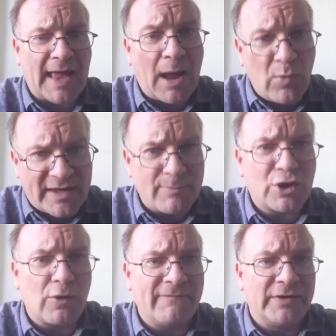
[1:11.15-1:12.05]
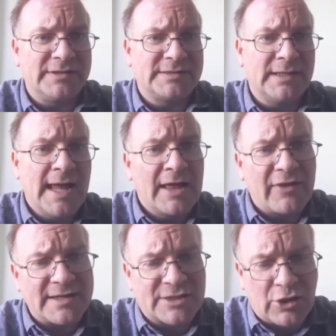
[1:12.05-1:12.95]
And we can be confident
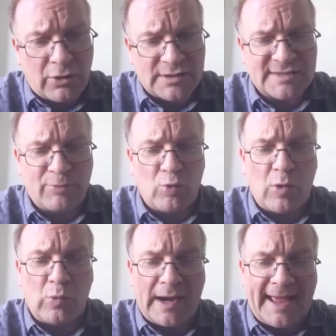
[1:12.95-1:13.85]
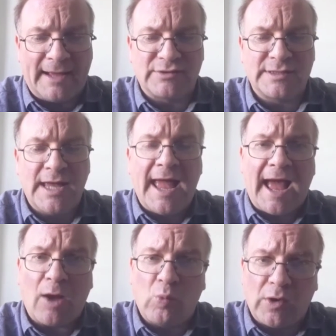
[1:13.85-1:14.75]
that his gospel will win out,
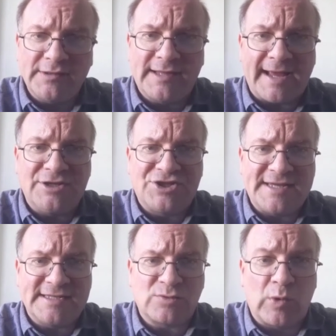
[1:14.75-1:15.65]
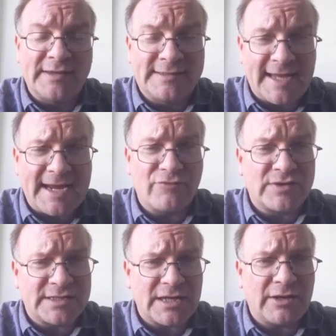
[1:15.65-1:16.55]
and one day Jesus will indeed
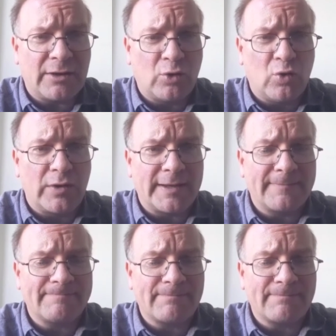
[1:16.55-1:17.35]
return in glory.